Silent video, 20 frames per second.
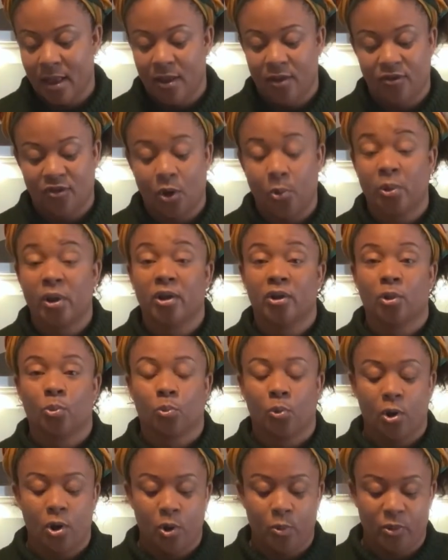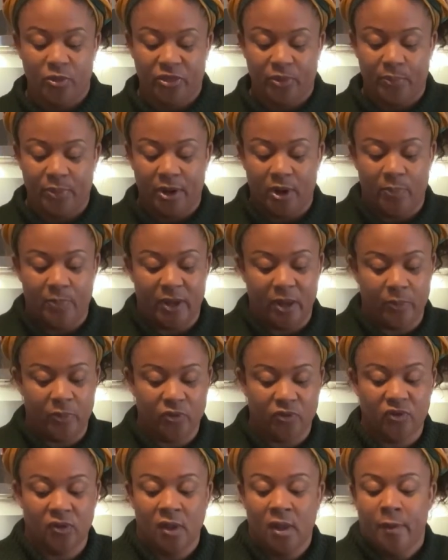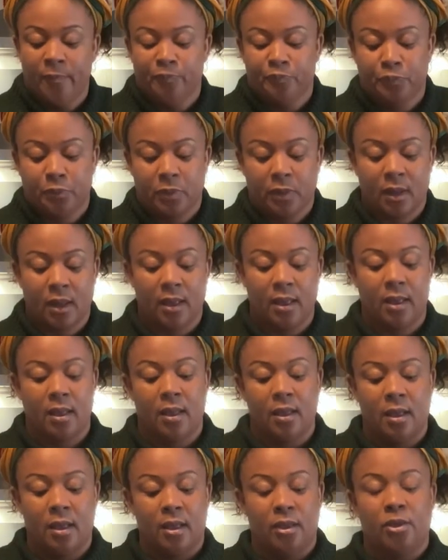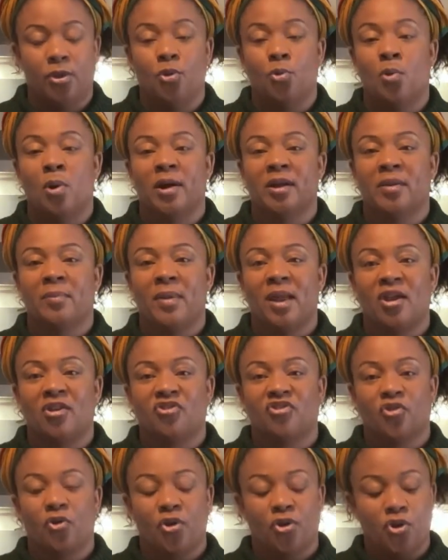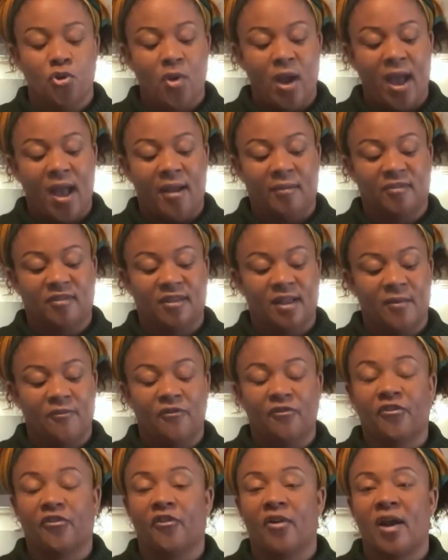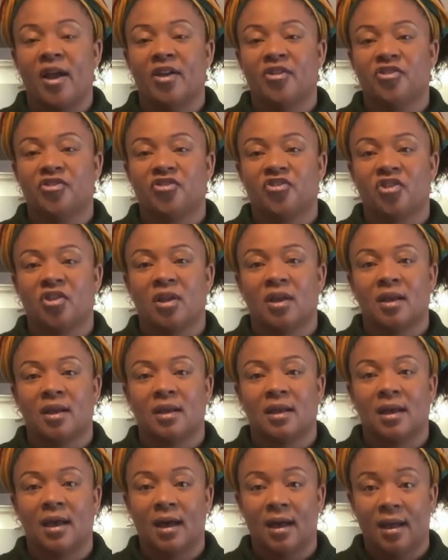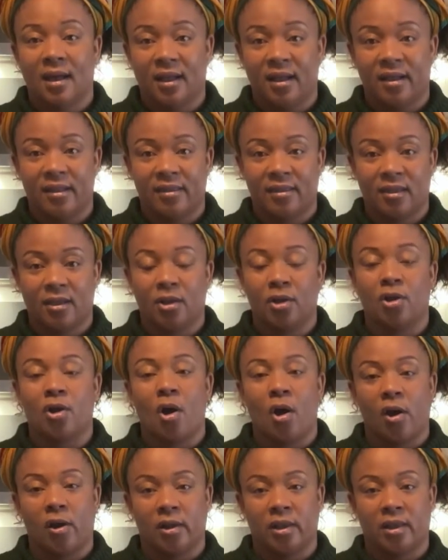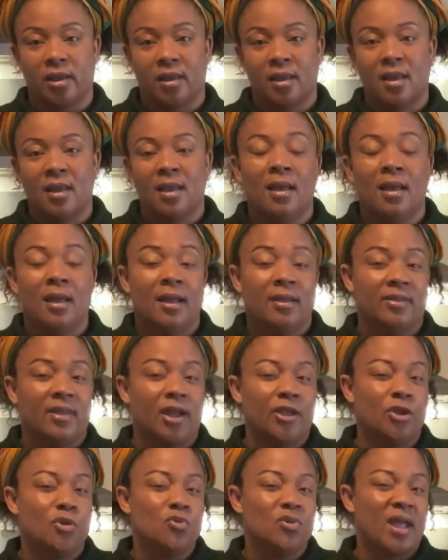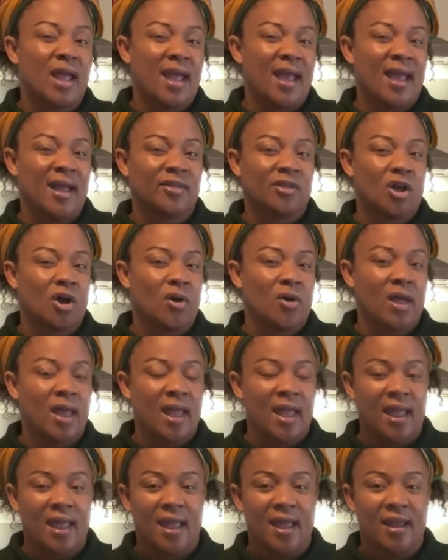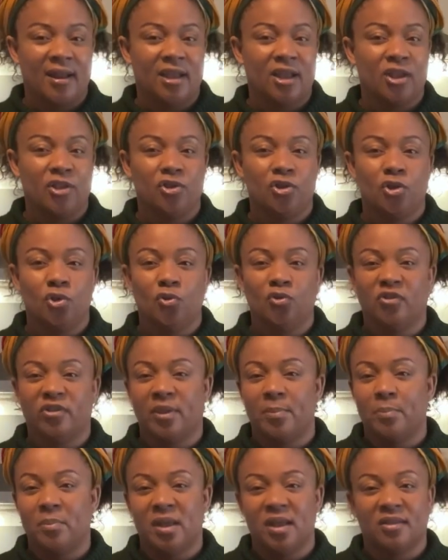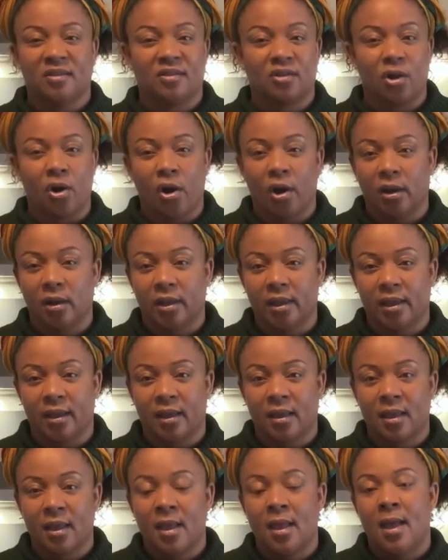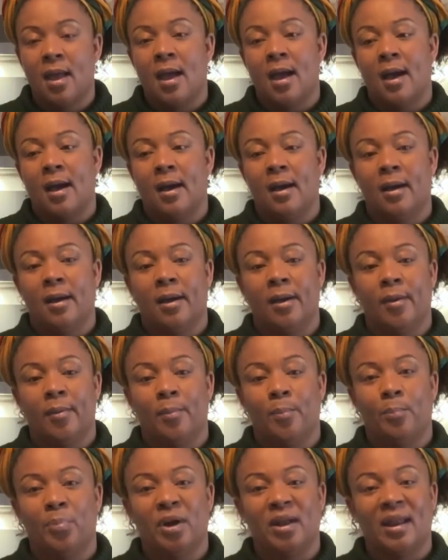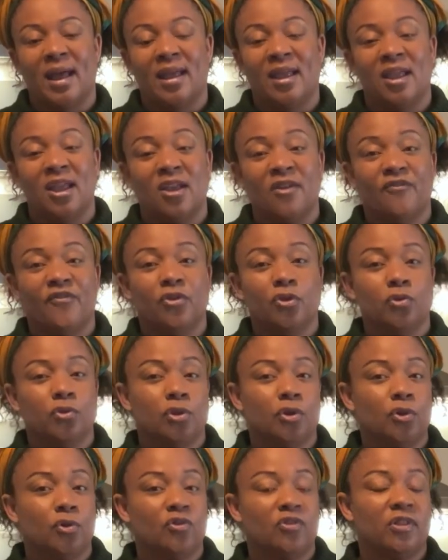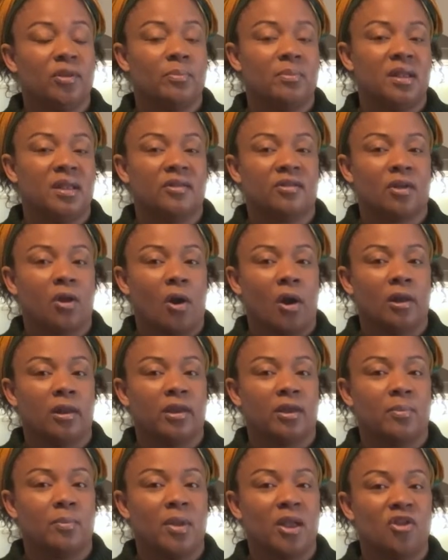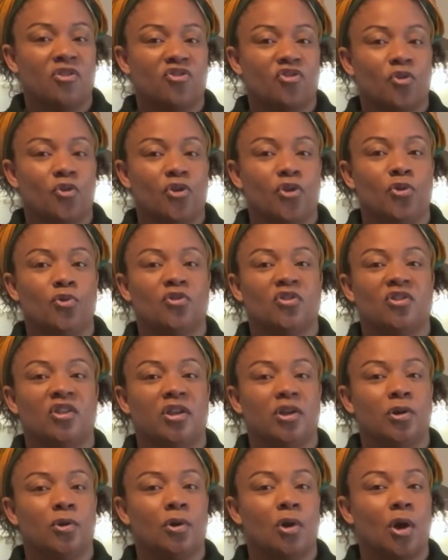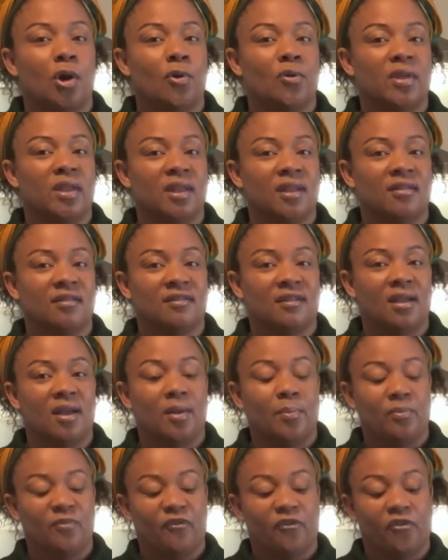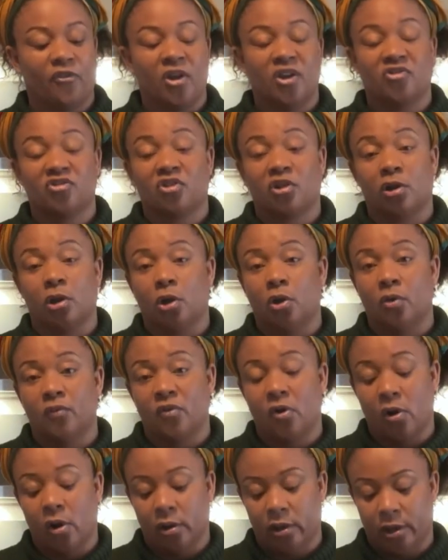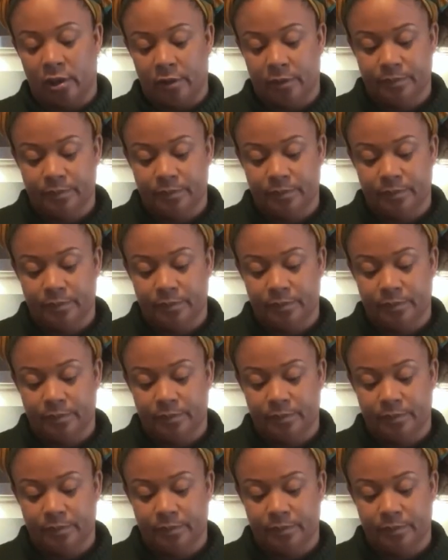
So we're going to roll with the bell peppers. You want to make sure you have some fresh cut garlic. Now you can go ahead and use the minced garlic. But if you use the minced garlic, make sure you still go get some fresh clove garlic.